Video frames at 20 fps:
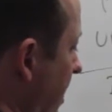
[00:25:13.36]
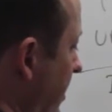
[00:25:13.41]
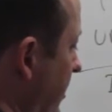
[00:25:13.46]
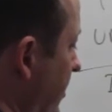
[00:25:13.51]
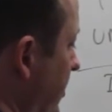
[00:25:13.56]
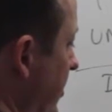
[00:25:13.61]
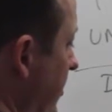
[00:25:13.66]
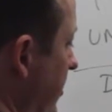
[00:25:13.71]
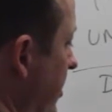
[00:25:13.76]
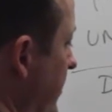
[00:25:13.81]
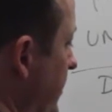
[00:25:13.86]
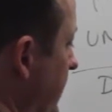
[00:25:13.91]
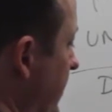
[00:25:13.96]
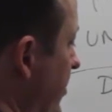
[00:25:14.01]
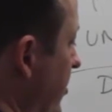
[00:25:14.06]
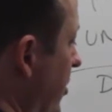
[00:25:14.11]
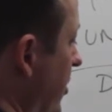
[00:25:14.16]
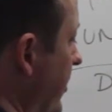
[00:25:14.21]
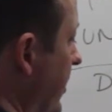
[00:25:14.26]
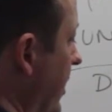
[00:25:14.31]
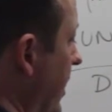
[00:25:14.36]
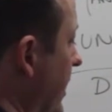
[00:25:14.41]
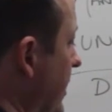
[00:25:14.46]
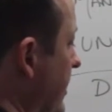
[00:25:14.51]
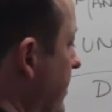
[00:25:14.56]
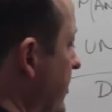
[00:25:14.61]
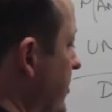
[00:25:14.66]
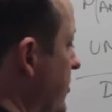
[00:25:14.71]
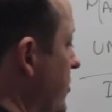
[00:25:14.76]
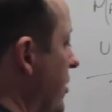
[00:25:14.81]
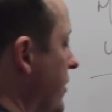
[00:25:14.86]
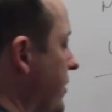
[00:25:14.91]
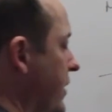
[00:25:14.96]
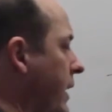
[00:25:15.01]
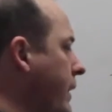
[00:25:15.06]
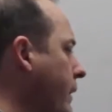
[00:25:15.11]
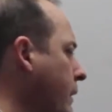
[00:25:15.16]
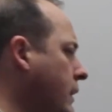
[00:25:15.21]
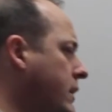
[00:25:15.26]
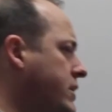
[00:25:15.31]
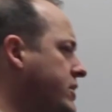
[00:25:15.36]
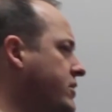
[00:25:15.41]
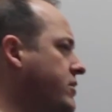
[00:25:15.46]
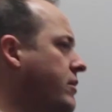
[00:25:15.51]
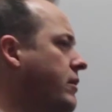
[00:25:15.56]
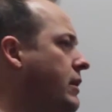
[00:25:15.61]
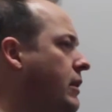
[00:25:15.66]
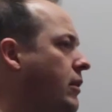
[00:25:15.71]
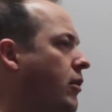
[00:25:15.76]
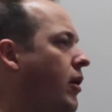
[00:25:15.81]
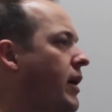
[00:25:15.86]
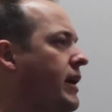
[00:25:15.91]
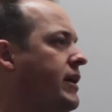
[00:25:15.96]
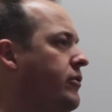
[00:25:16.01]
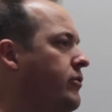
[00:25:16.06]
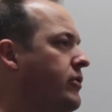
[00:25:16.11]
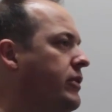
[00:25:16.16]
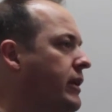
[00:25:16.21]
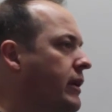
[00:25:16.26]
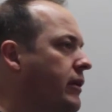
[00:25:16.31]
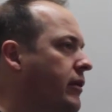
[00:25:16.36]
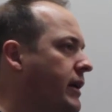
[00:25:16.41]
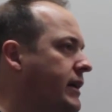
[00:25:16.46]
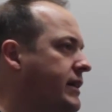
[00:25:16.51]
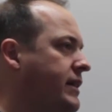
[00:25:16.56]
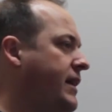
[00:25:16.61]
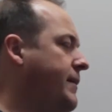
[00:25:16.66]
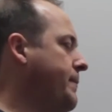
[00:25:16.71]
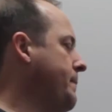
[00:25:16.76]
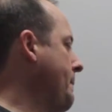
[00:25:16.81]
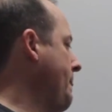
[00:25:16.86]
that serious misconduct is not they don't necessarily like you and you don't like them.